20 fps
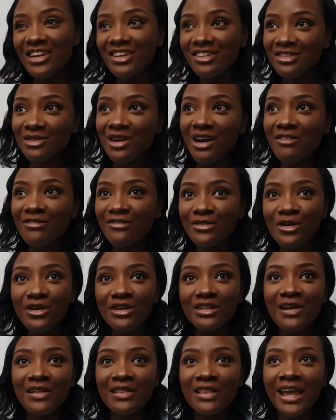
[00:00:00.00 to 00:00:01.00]
So I've
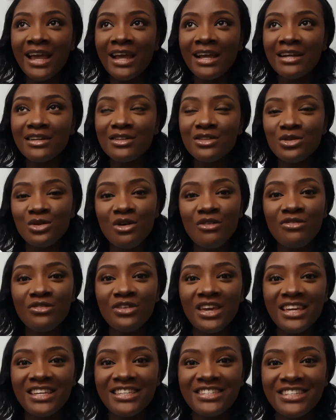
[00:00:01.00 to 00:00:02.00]
knocked out like 12
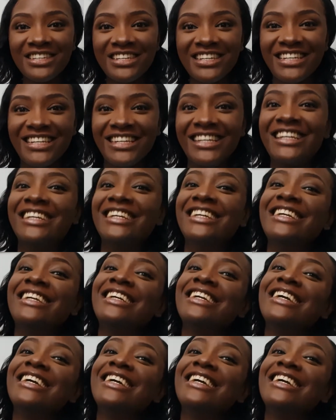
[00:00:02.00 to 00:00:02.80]
kg